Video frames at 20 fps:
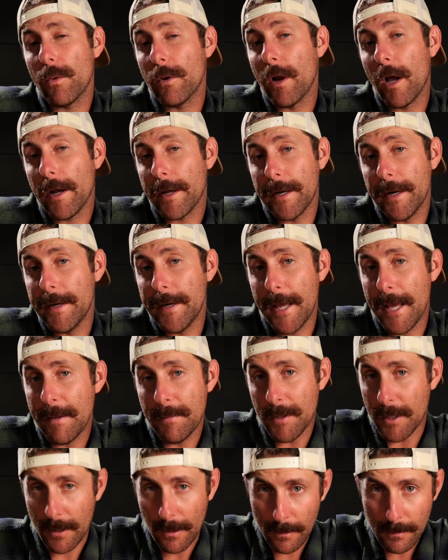we're not gonna name
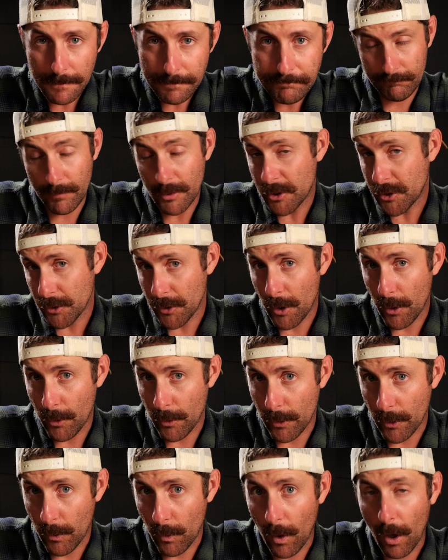here, but you know
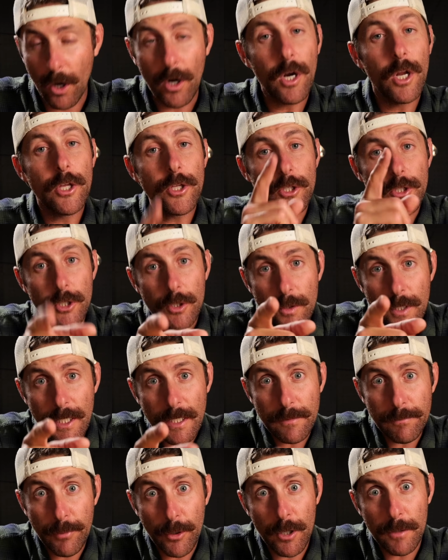who you are, you
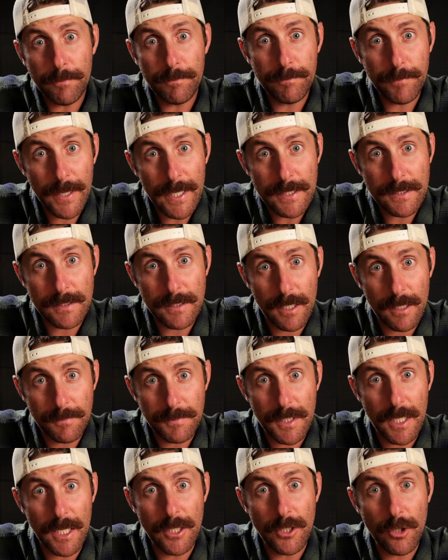didn't put pit
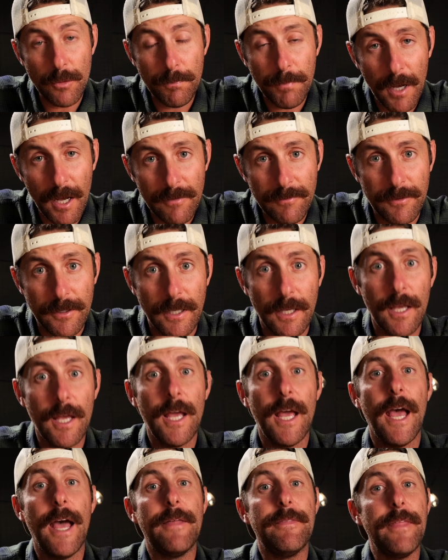zips in your puffy,
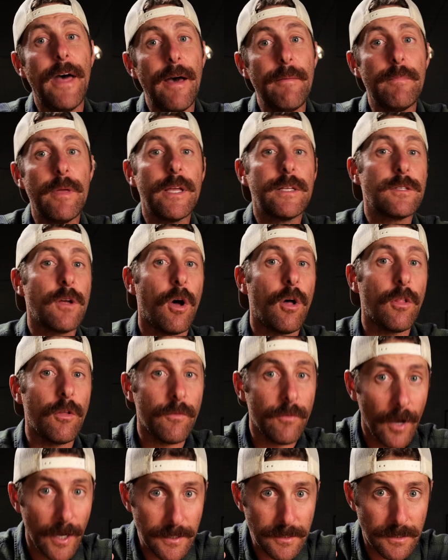and that makes all
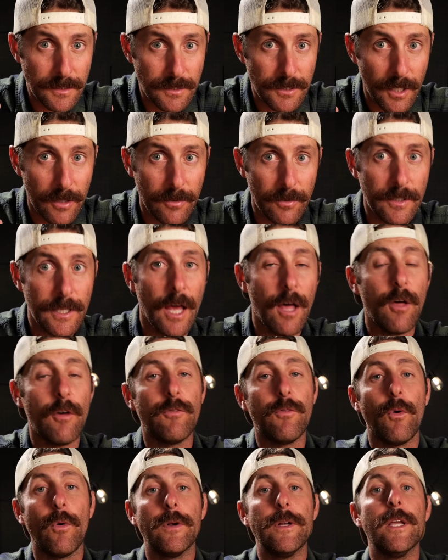of us in Southern
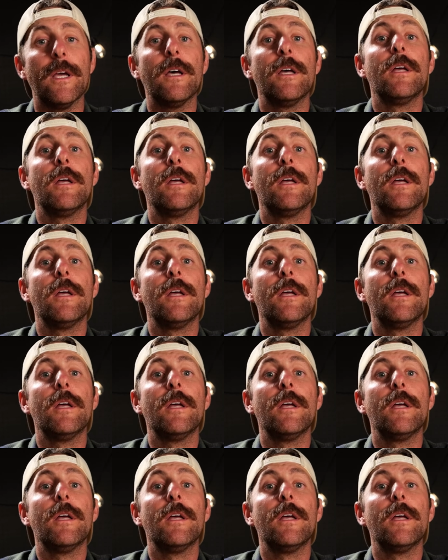California